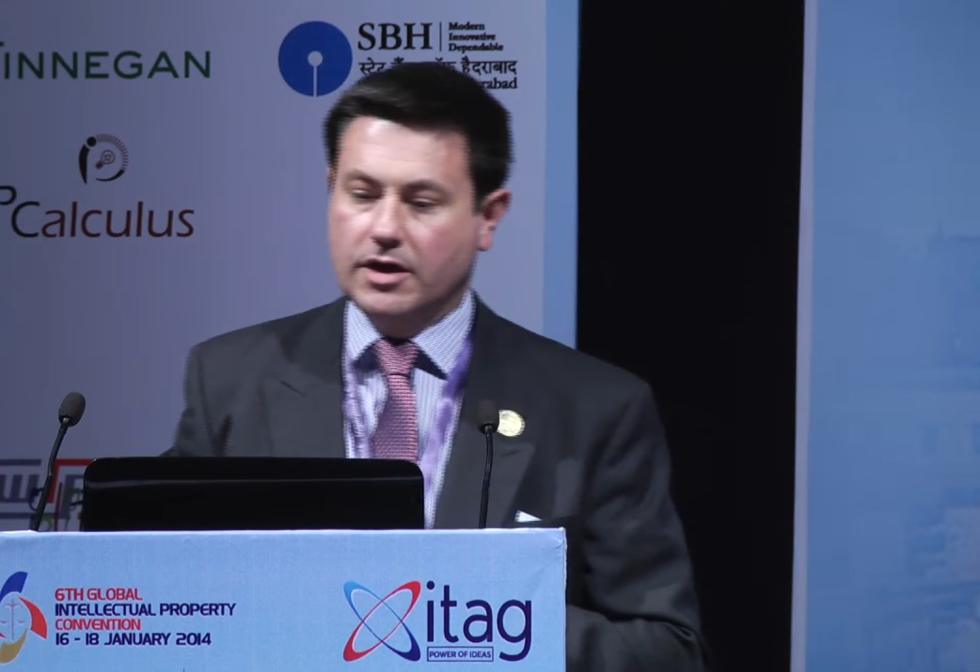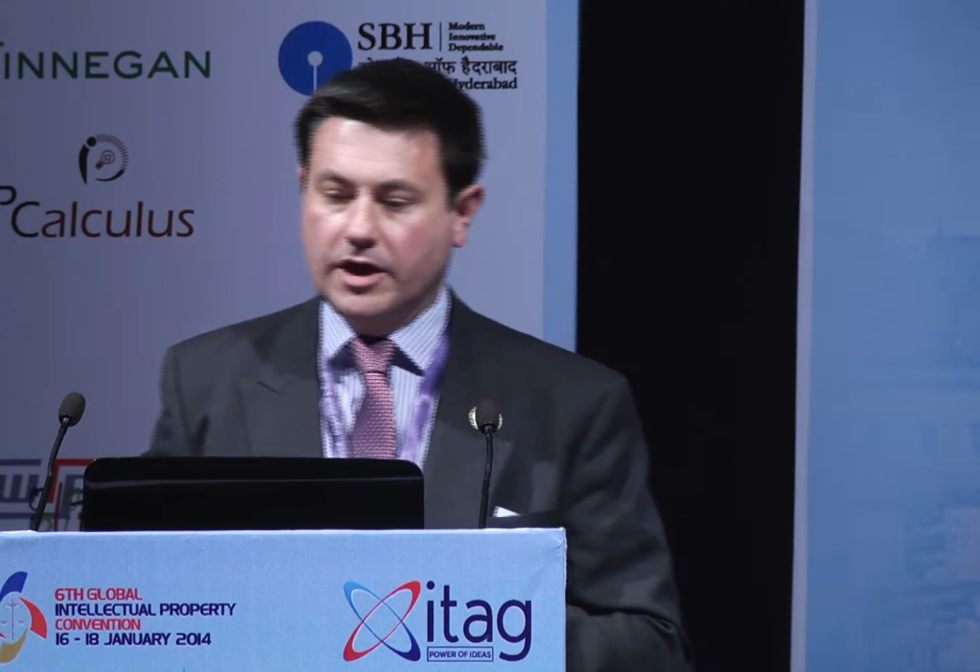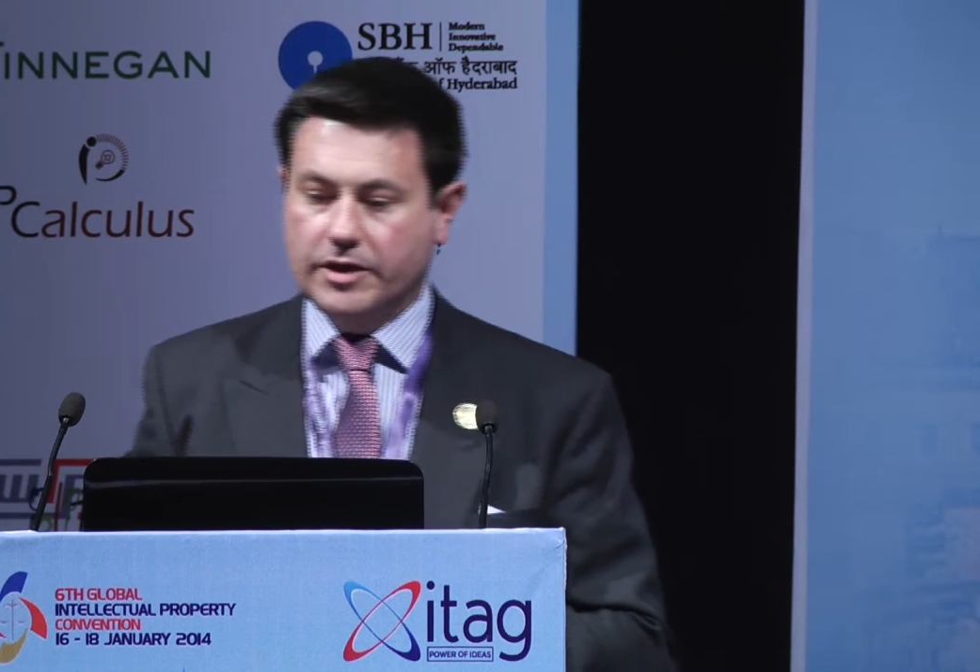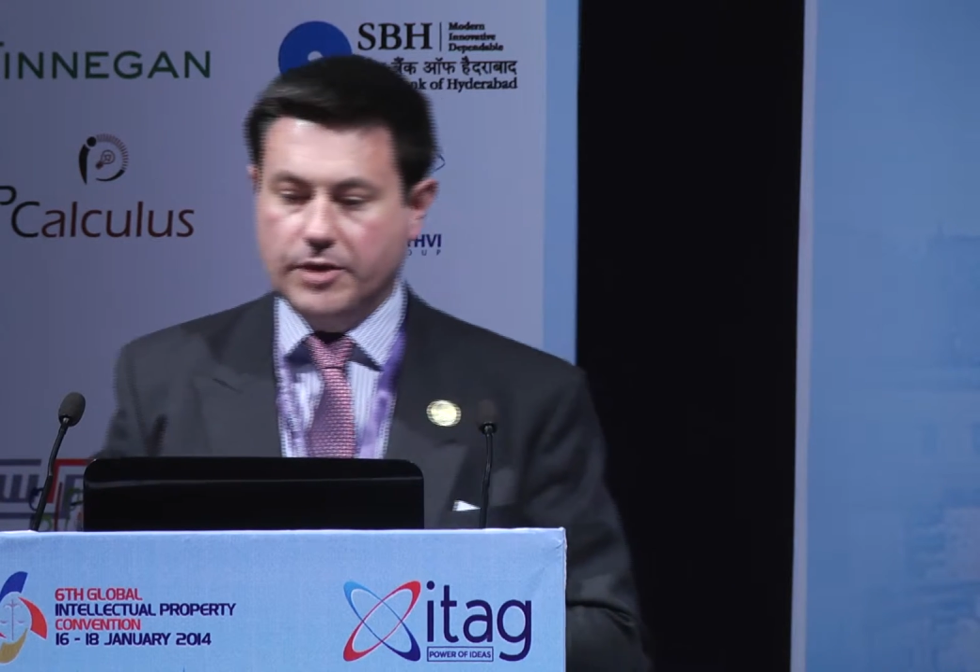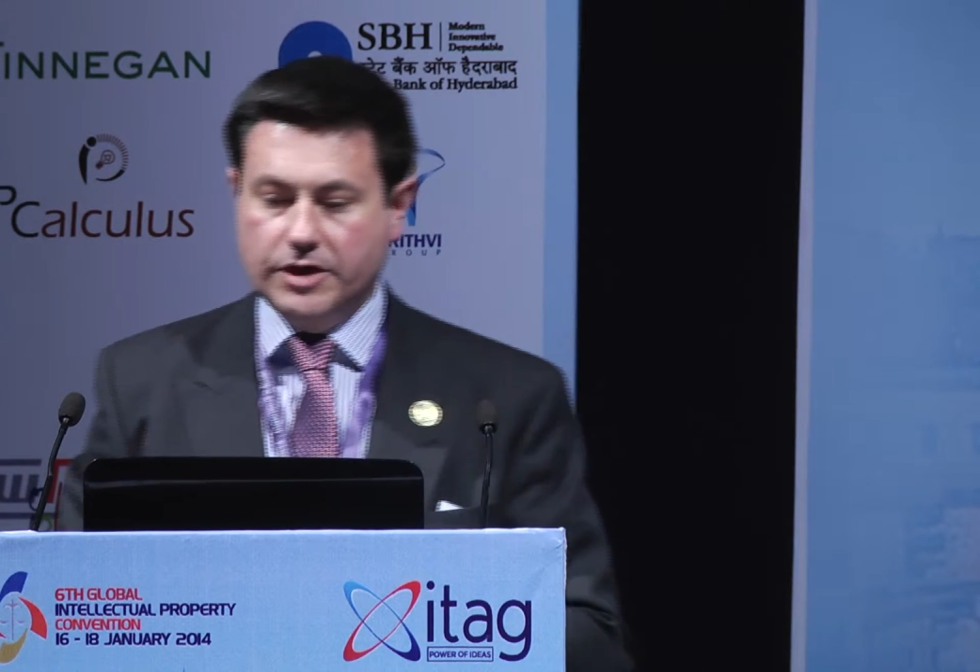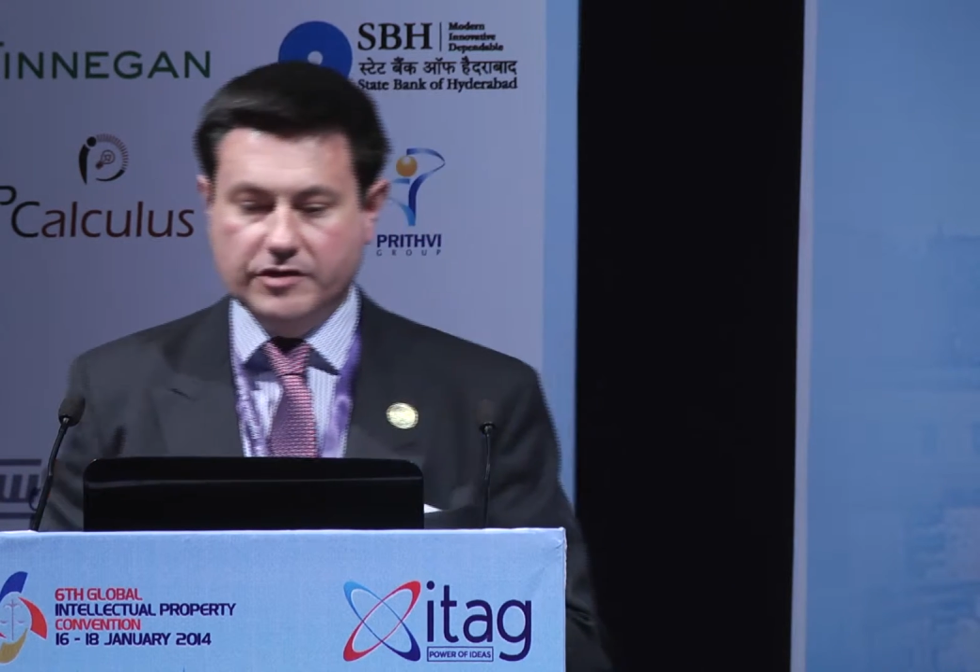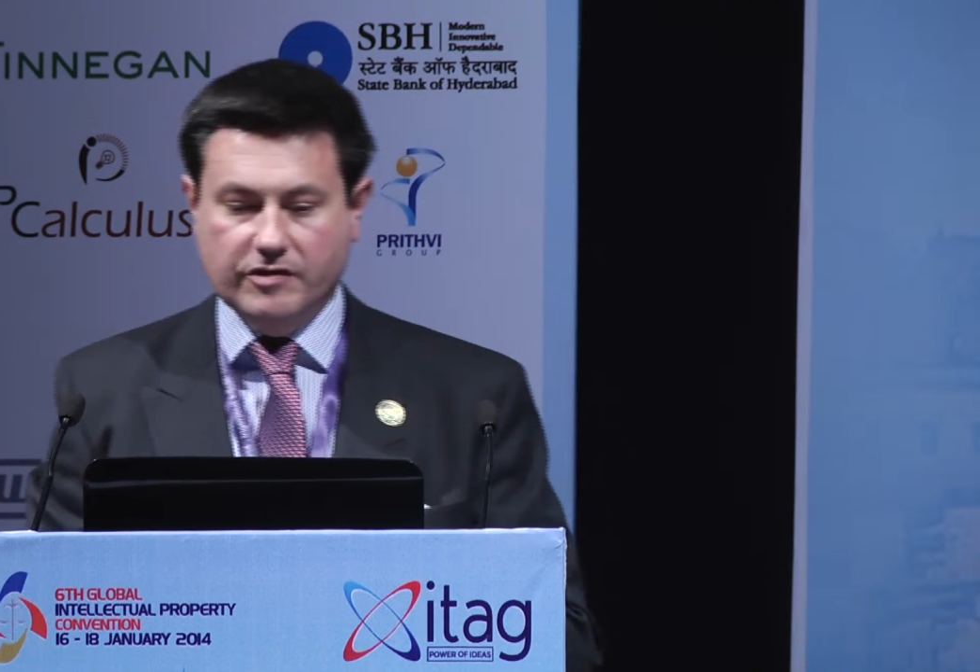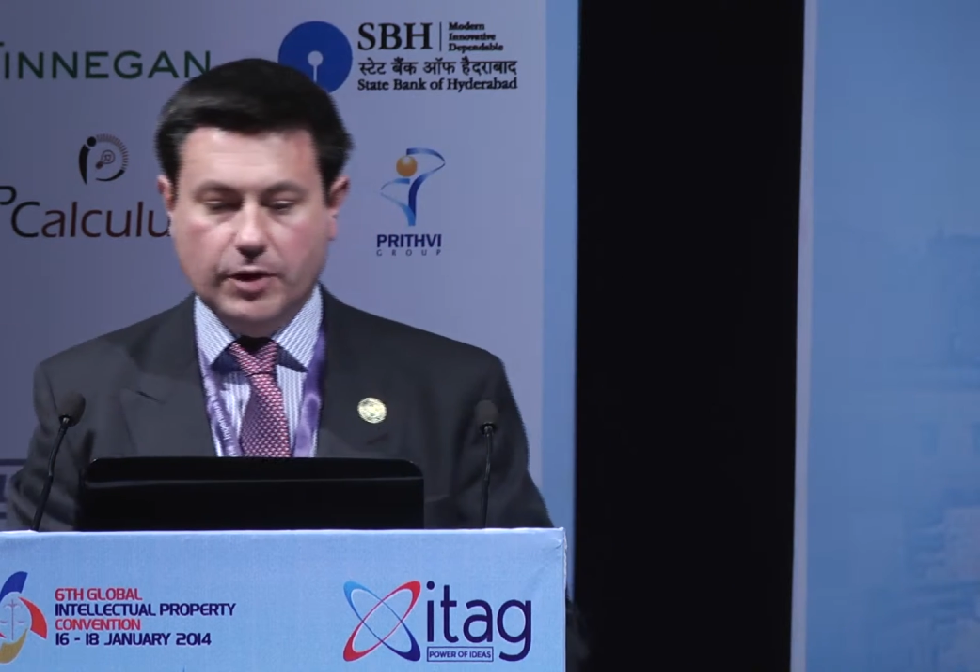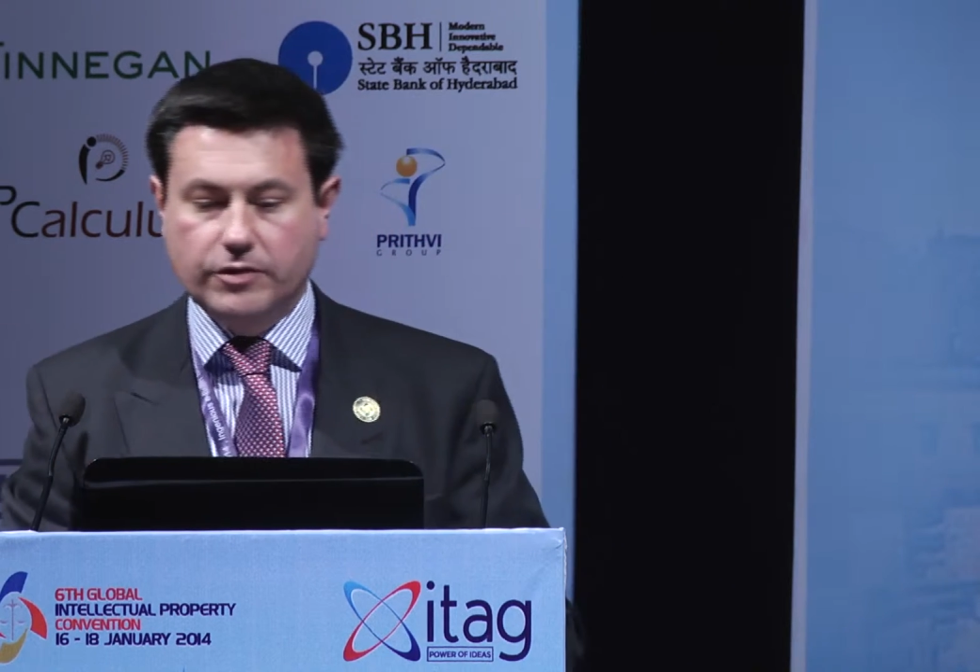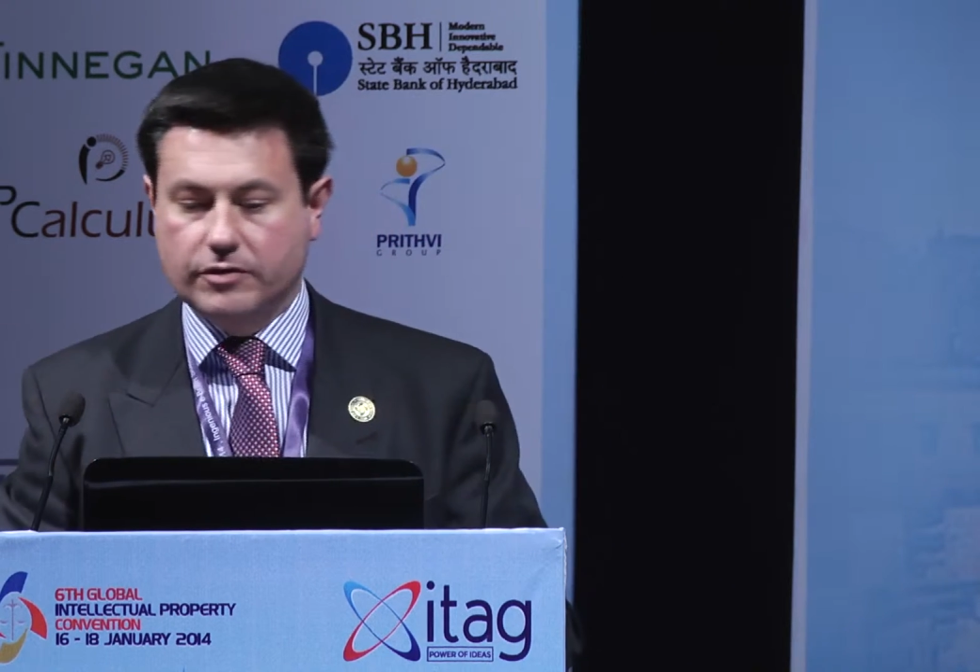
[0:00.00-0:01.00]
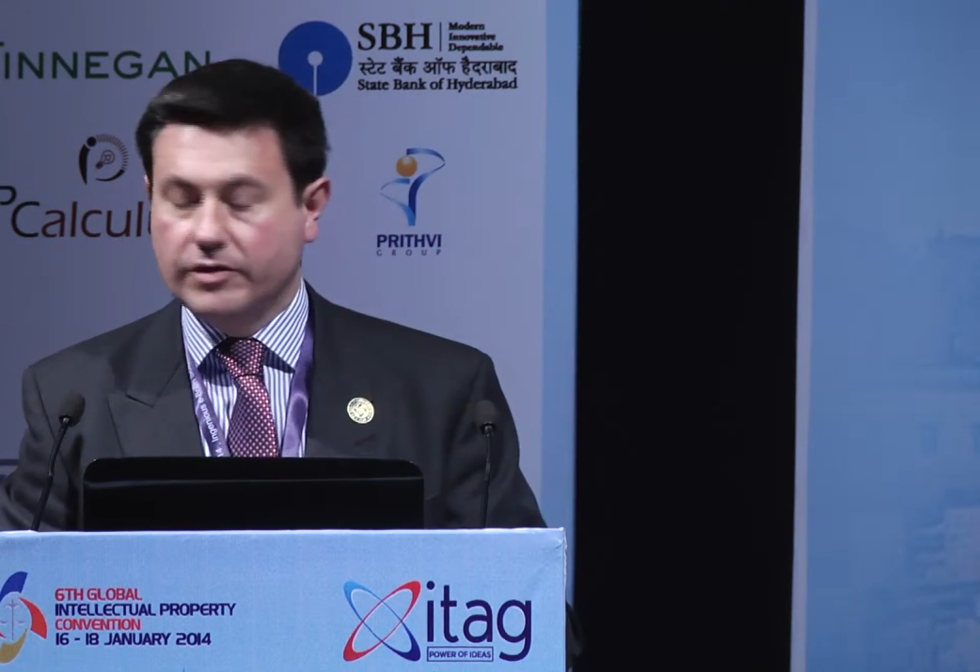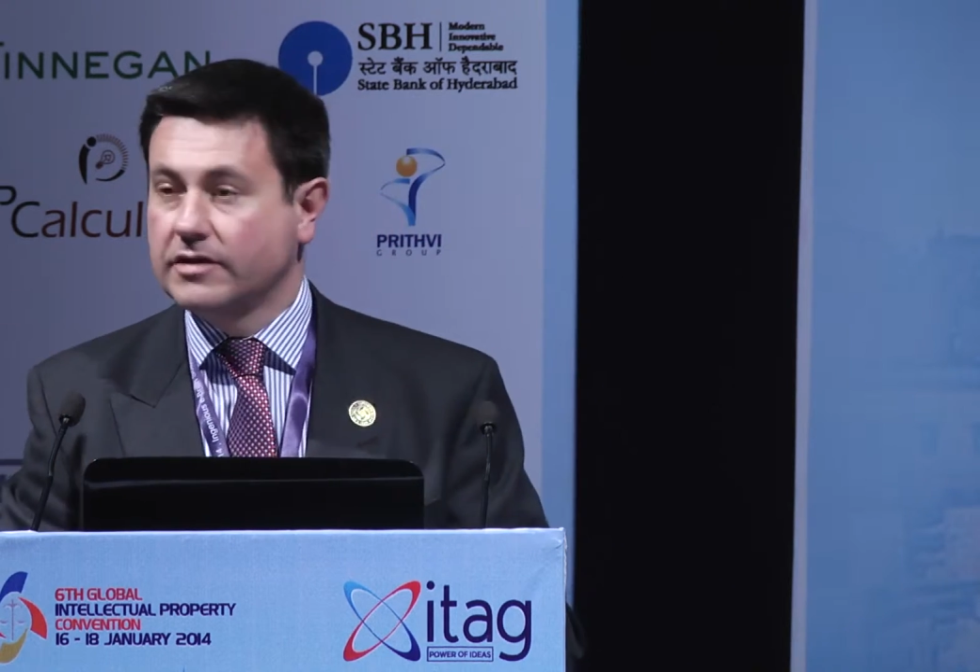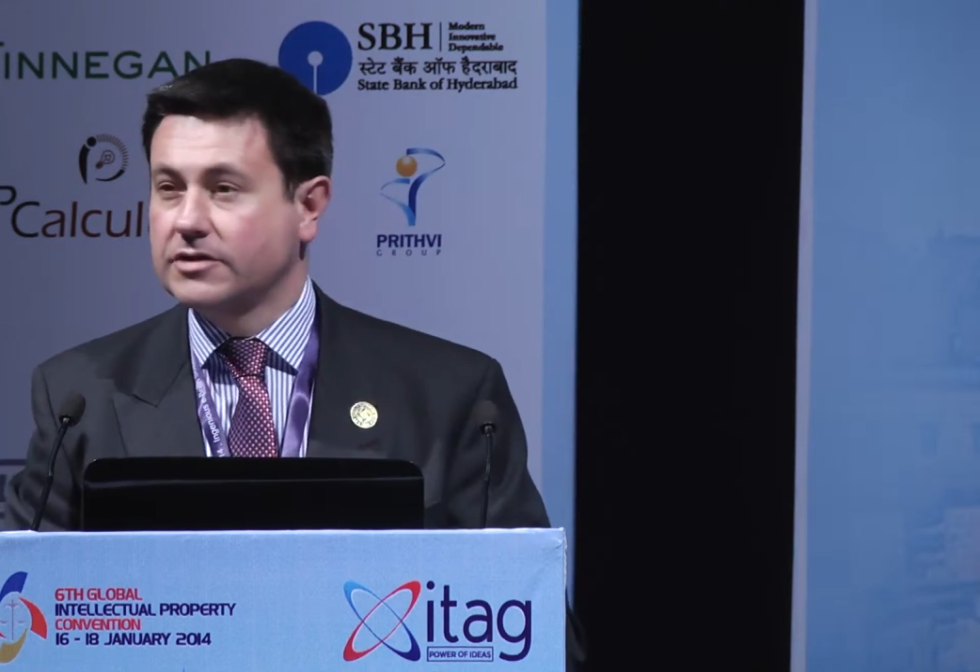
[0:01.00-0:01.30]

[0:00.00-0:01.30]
the Merchants both agreed